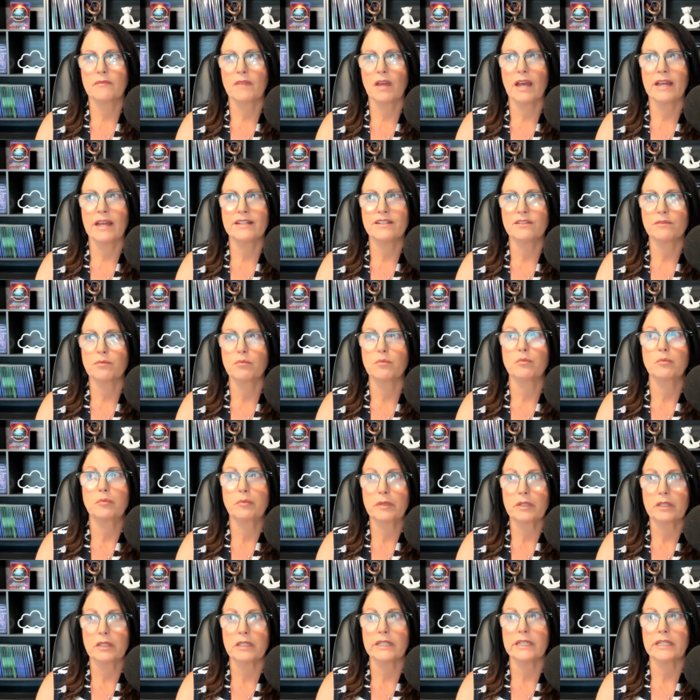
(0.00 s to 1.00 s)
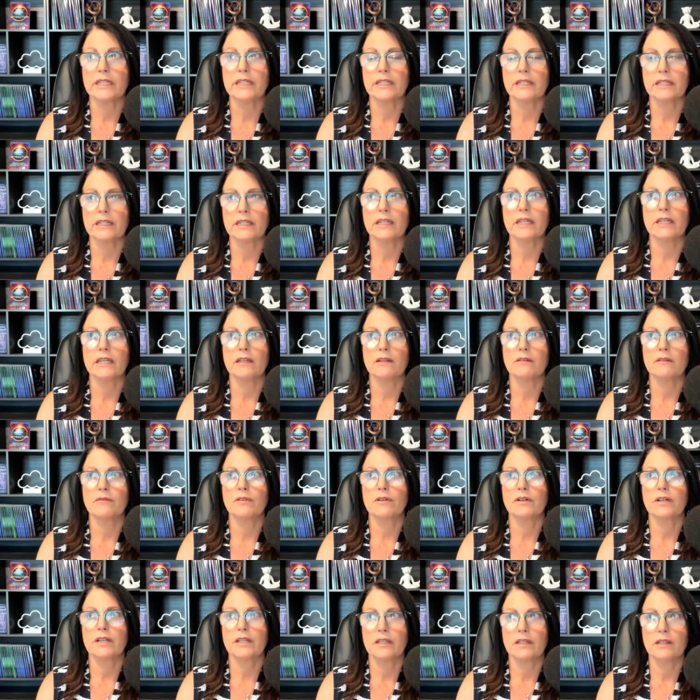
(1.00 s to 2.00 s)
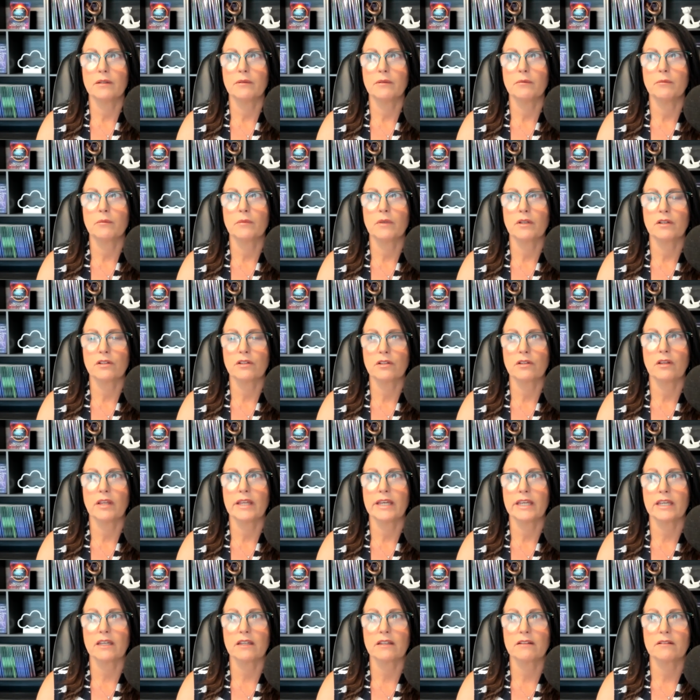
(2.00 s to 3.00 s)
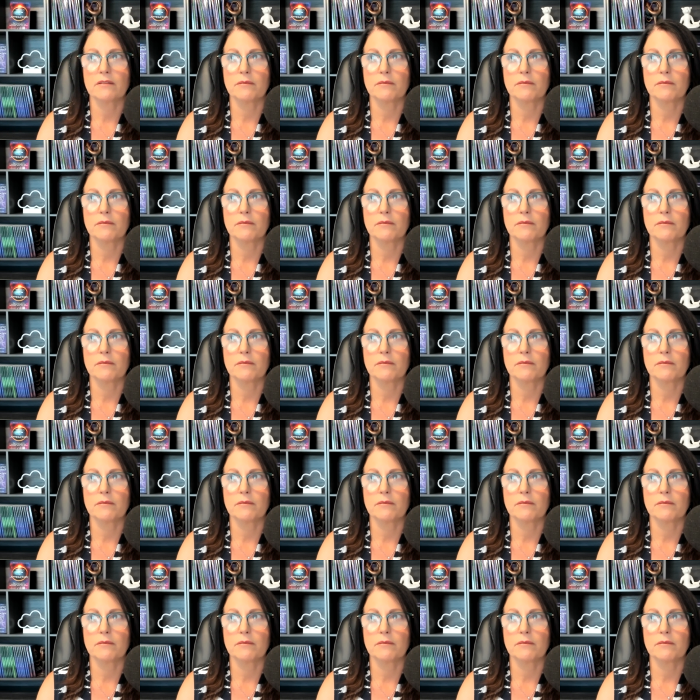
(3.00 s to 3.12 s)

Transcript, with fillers: i just really need for him to like